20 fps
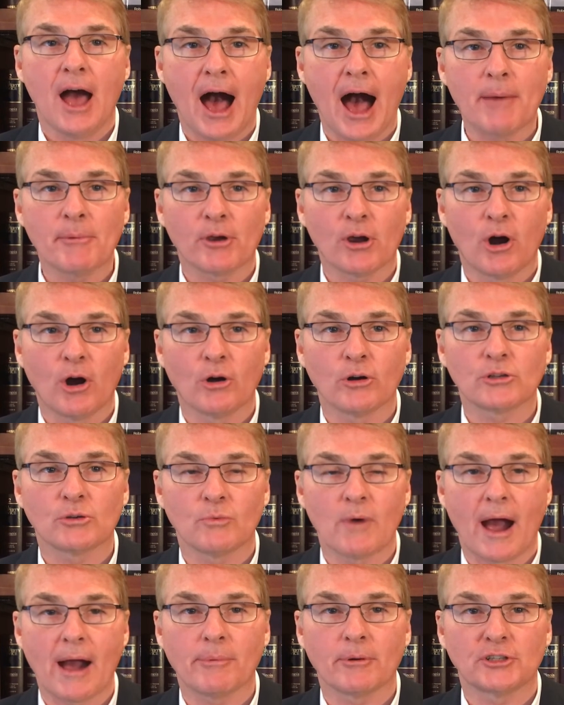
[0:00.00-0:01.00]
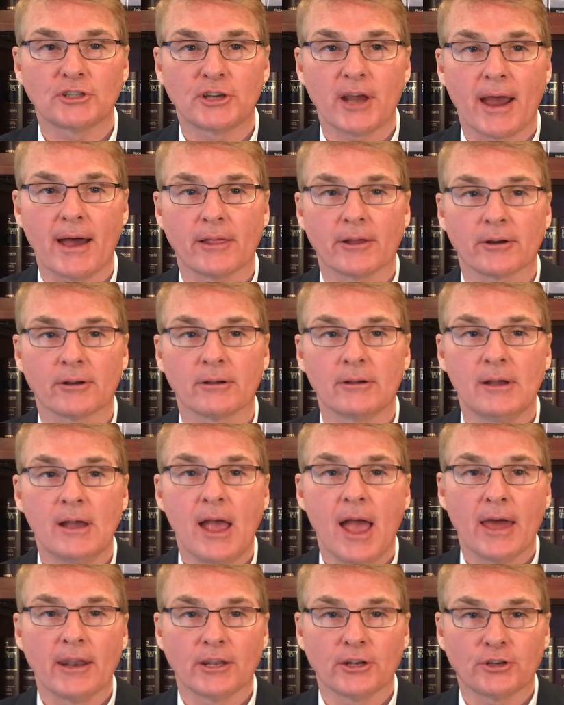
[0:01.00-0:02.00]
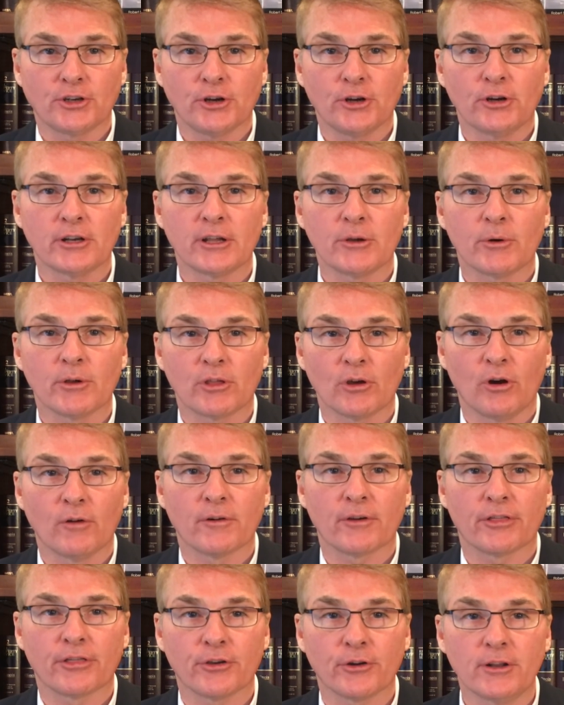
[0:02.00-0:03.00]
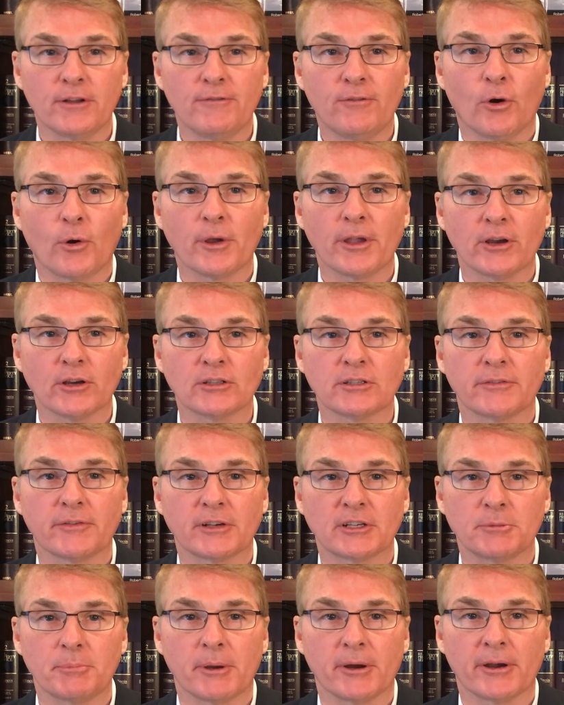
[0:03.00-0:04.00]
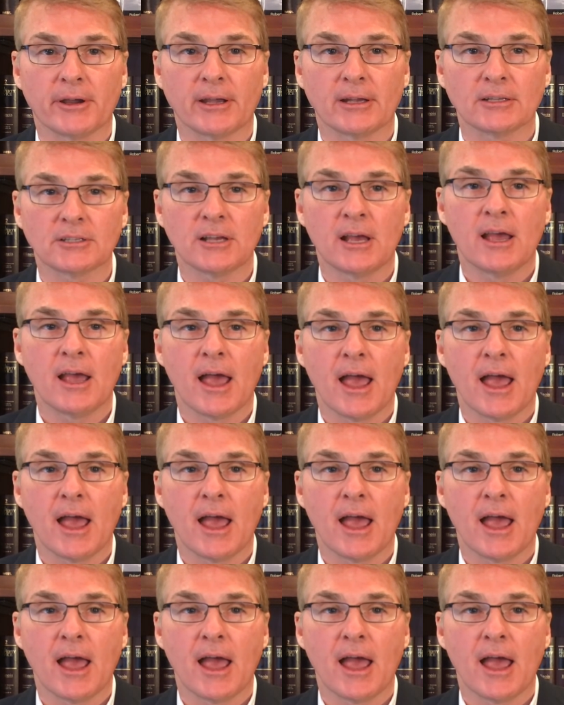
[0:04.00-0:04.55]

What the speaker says: I'm your host, Robert Schaller, an attorney with over 34 years of experience